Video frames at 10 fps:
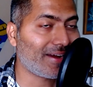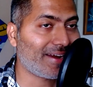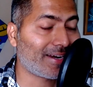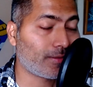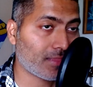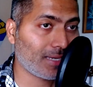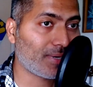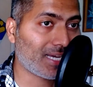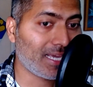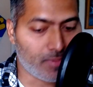At the same
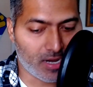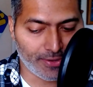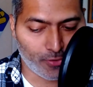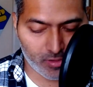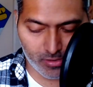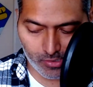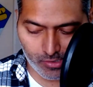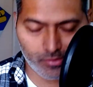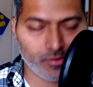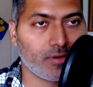time, I
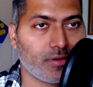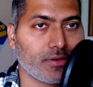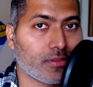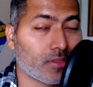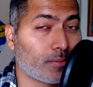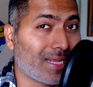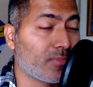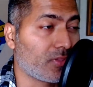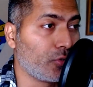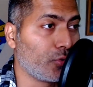also
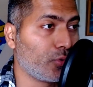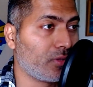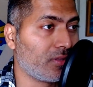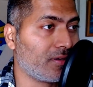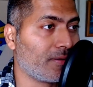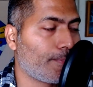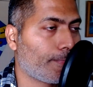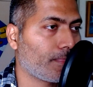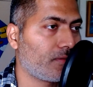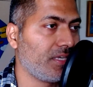sometimes use uh,
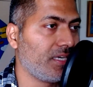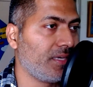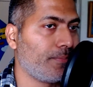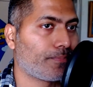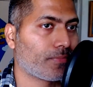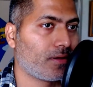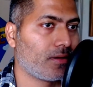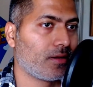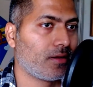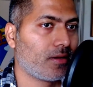the
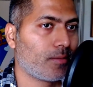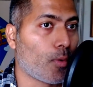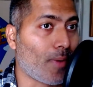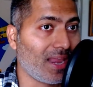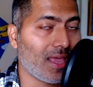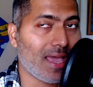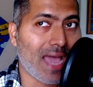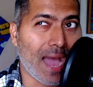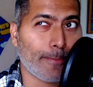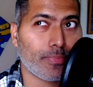mobile
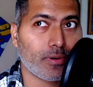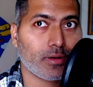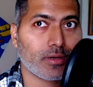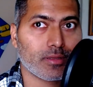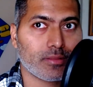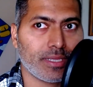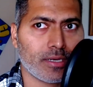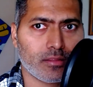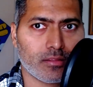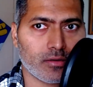app. There
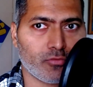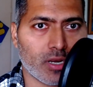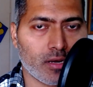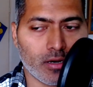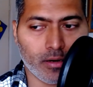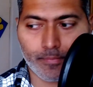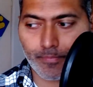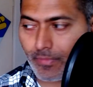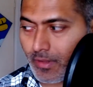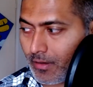is uh, one uh,
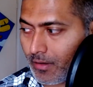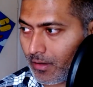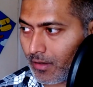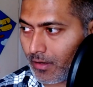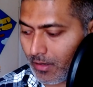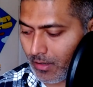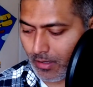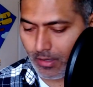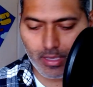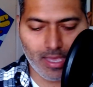
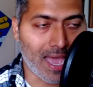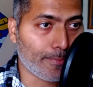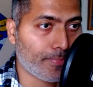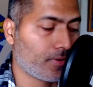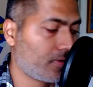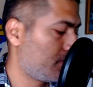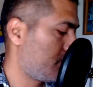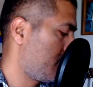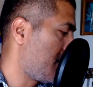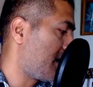app
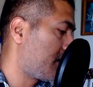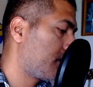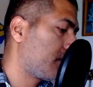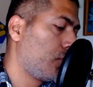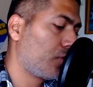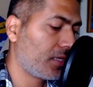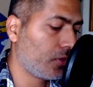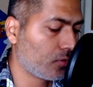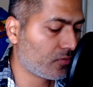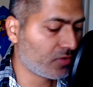that you can
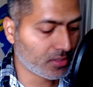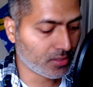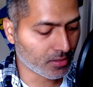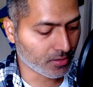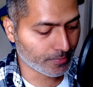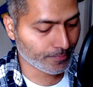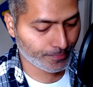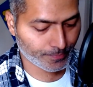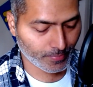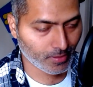use with uh,
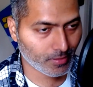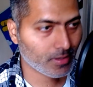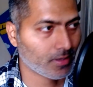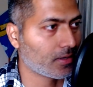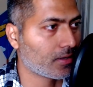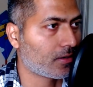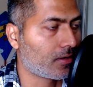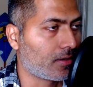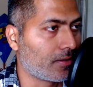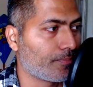
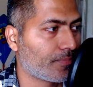uh,